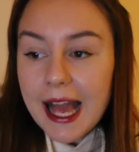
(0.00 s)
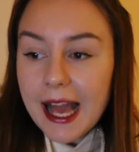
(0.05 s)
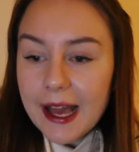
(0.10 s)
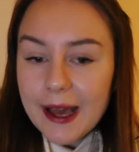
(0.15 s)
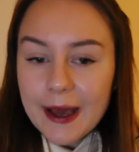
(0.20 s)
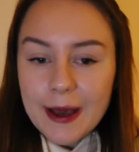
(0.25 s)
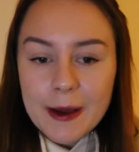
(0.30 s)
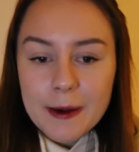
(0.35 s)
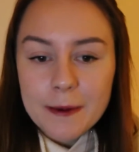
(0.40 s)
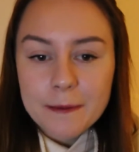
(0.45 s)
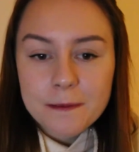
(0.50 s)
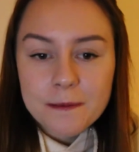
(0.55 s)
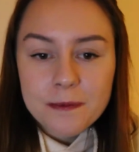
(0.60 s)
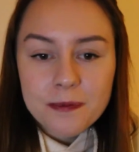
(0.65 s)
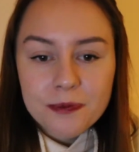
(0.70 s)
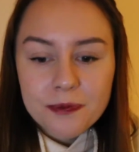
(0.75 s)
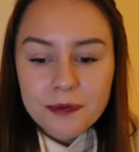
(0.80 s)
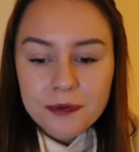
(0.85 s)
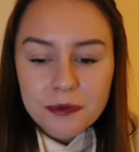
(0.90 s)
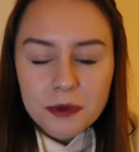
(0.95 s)
Well,
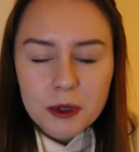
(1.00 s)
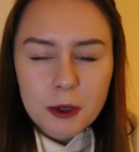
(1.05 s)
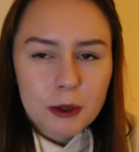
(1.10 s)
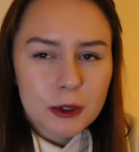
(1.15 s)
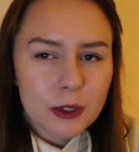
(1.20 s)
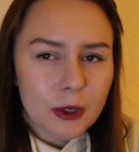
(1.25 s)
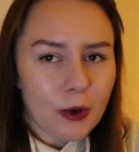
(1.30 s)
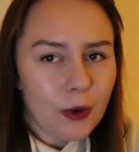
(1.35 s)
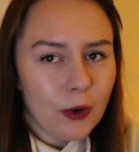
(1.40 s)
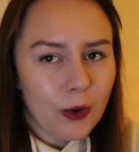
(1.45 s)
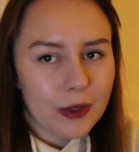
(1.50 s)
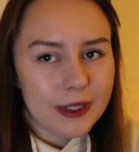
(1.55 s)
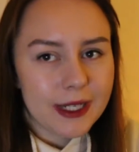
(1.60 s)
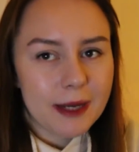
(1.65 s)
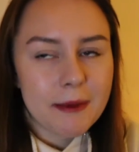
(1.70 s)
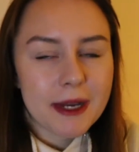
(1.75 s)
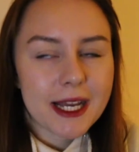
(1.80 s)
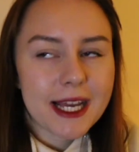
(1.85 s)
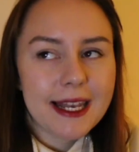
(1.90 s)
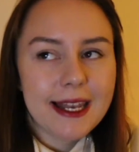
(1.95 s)
not haul,
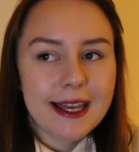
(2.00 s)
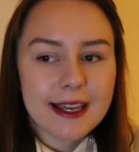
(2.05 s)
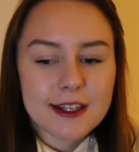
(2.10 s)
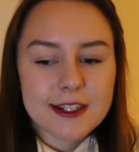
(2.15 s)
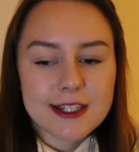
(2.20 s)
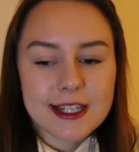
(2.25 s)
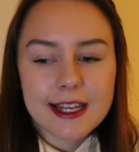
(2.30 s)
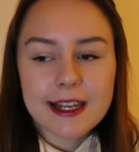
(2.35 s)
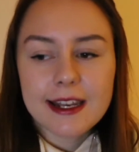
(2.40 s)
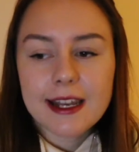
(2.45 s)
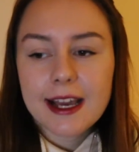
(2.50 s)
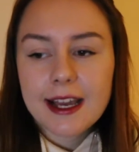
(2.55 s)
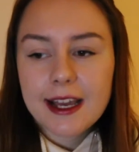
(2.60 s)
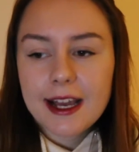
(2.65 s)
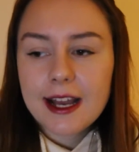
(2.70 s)
like my collection.